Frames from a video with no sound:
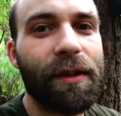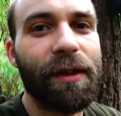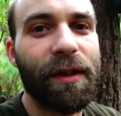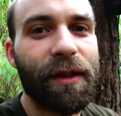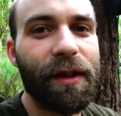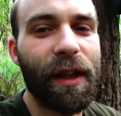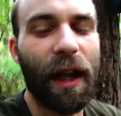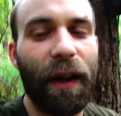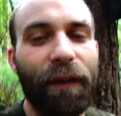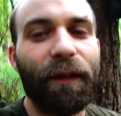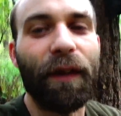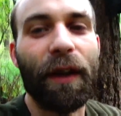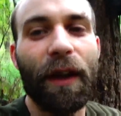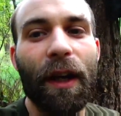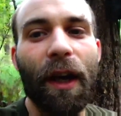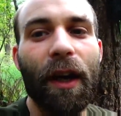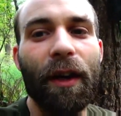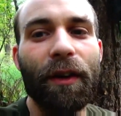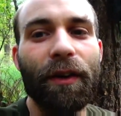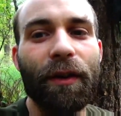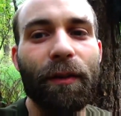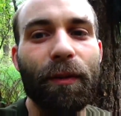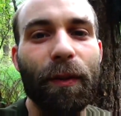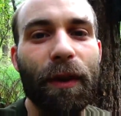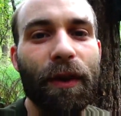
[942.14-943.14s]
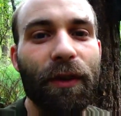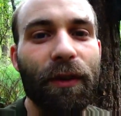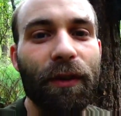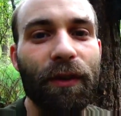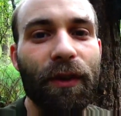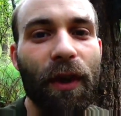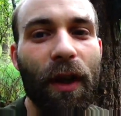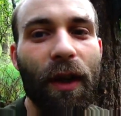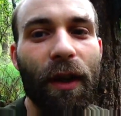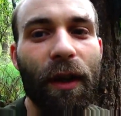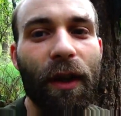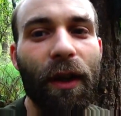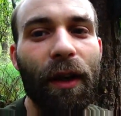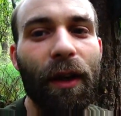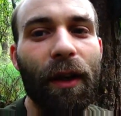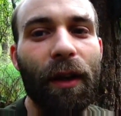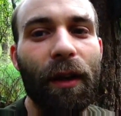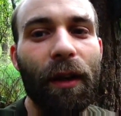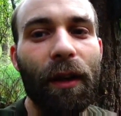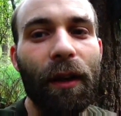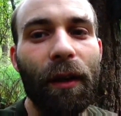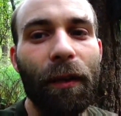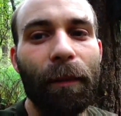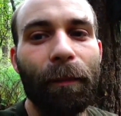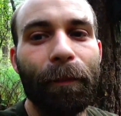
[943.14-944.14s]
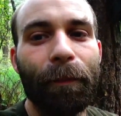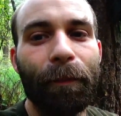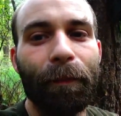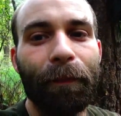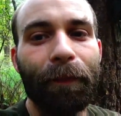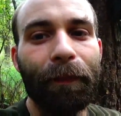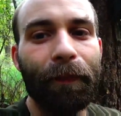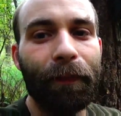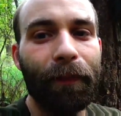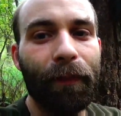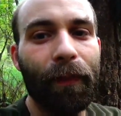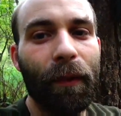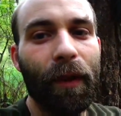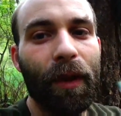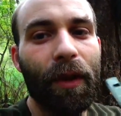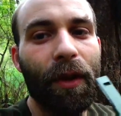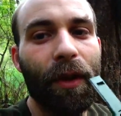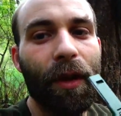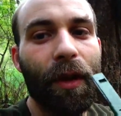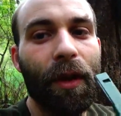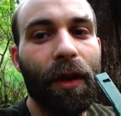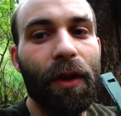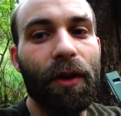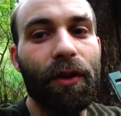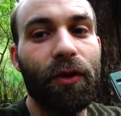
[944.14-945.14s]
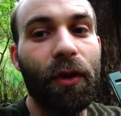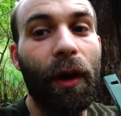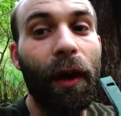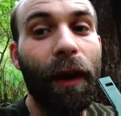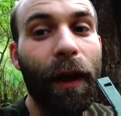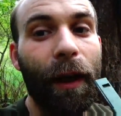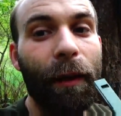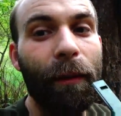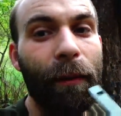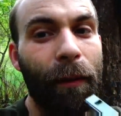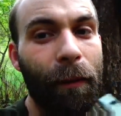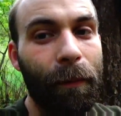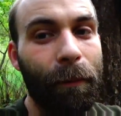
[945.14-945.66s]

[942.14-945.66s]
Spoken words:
definitely heard some whistles earlier. Let's try again.